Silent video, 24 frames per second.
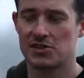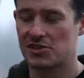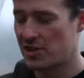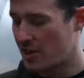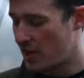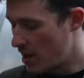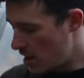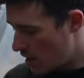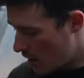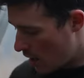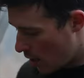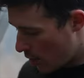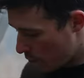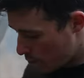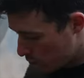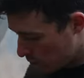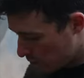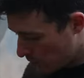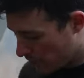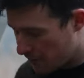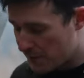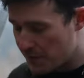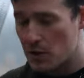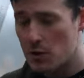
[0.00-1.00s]
So there you go,
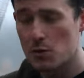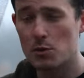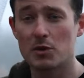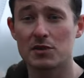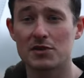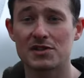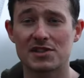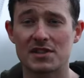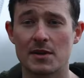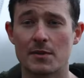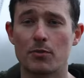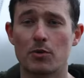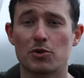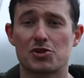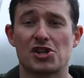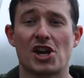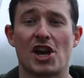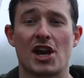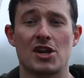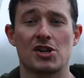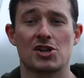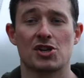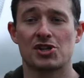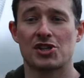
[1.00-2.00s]
a few simple
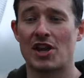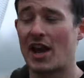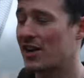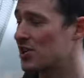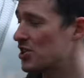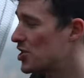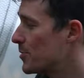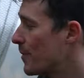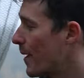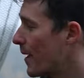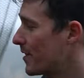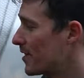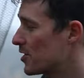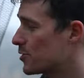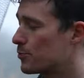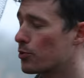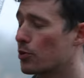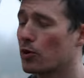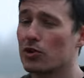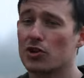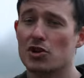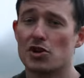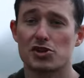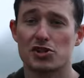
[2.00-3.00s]
changes actually make this
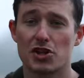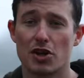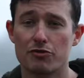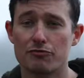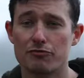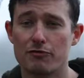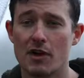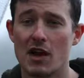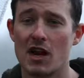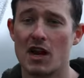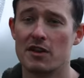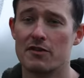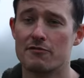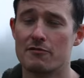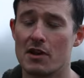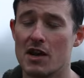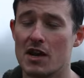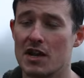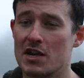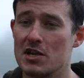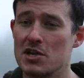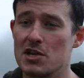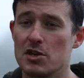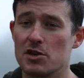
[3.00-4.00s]
product a really,
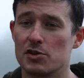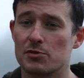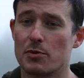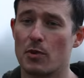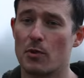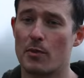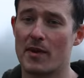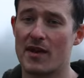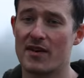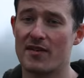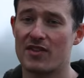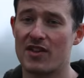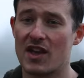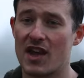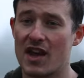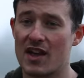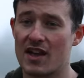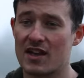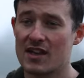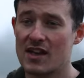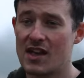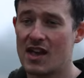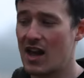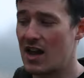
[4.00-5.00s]
really usable bit of
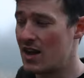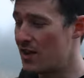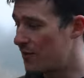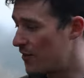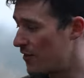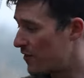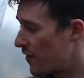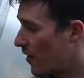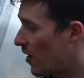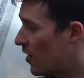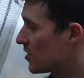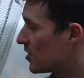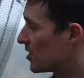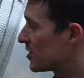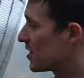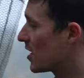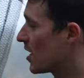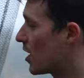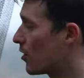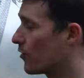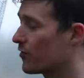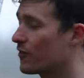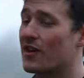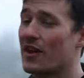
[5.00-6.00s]
kit. And if you find
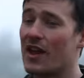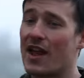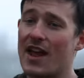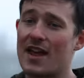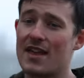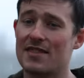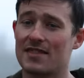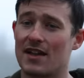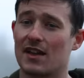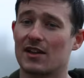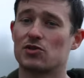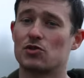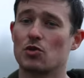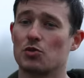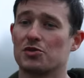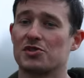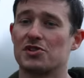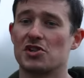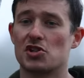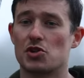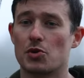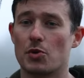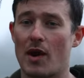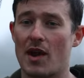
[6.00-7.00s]
yourself in that sort of
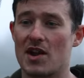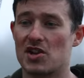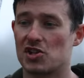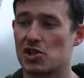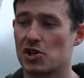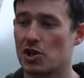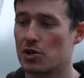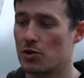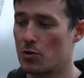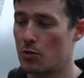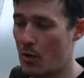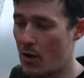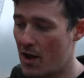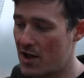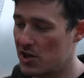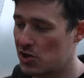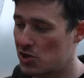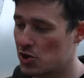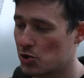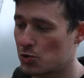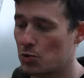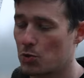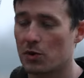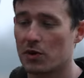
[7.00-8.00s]
situation where you
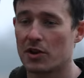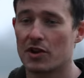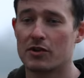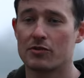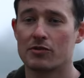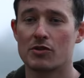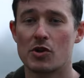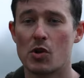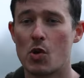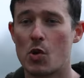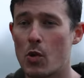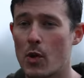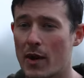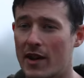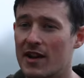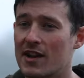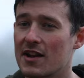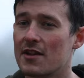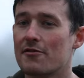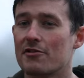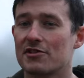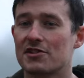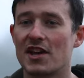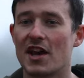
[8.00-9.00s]
just want to
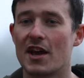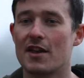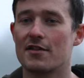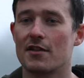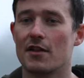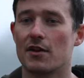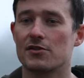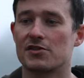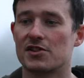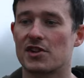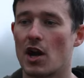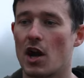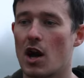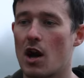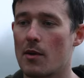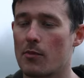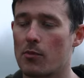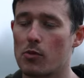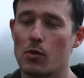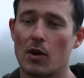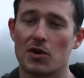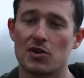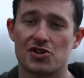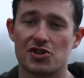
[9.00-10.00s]
quickly retain those
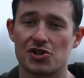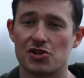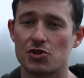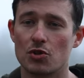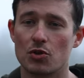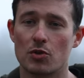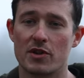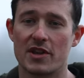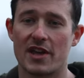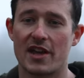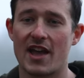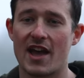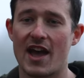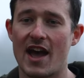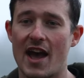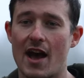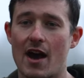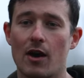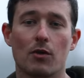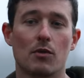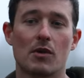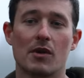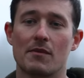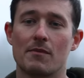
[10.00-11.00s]
carp whilst you sort your kit
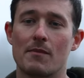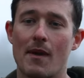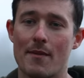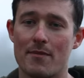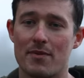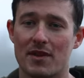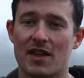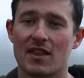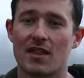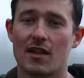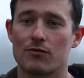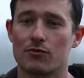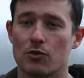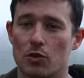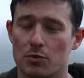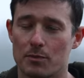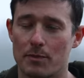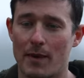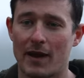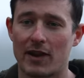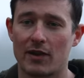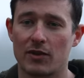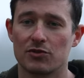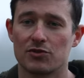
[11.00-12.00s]
out, maybe get that
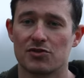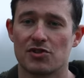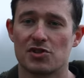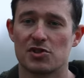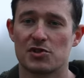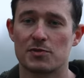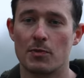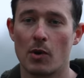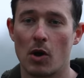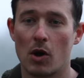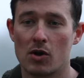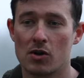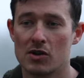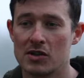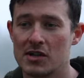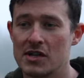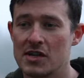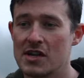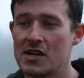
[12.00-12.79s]
rod back onto the spot,